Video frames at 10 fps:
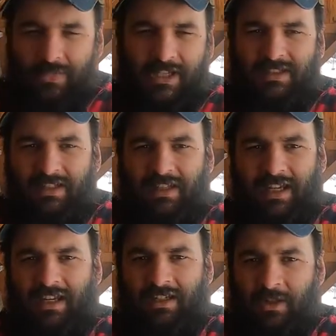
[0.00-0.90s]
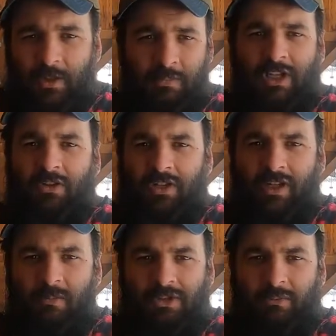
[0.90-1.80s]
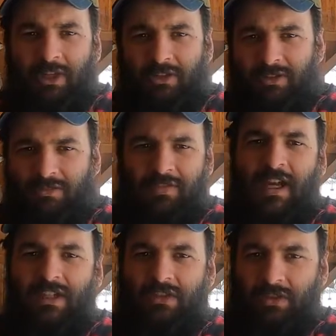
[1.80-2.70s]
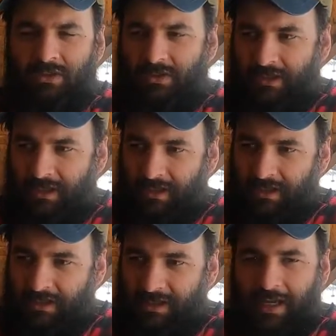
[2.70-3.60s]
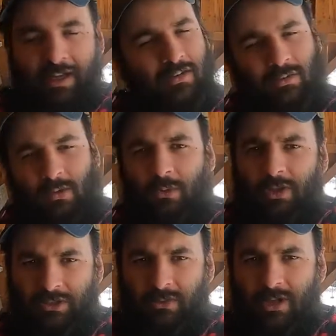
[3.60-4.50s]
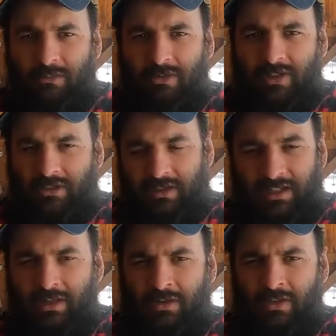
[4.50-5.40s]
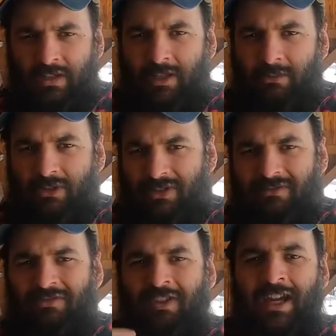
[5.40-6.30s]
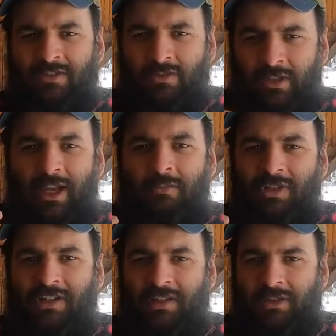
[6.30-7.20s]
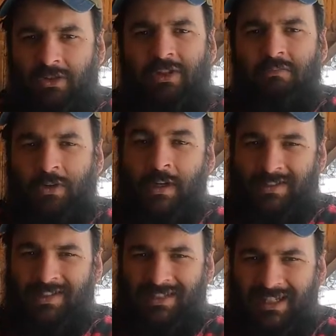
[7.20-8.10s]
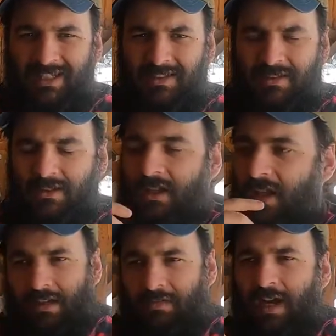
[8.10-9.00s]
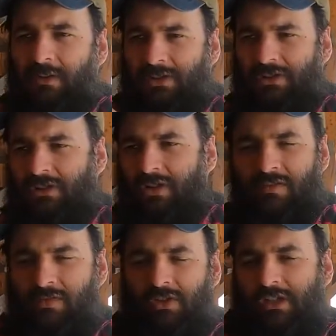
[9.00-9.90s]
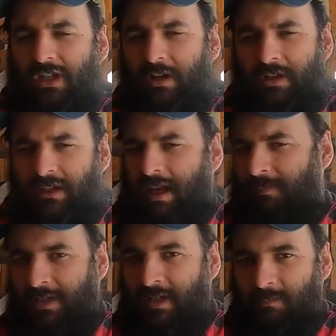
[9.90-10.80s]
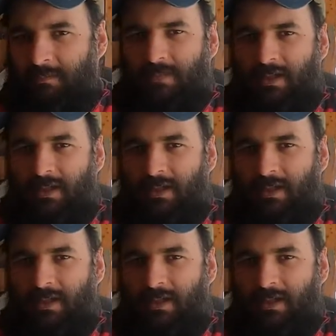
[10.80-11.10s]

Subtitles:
Basically, again, here, the bigger the number, the better. The faster that 3.2 number is, the gigahertz number, the faster that processor can process things. If I was just looking for a generic laptop,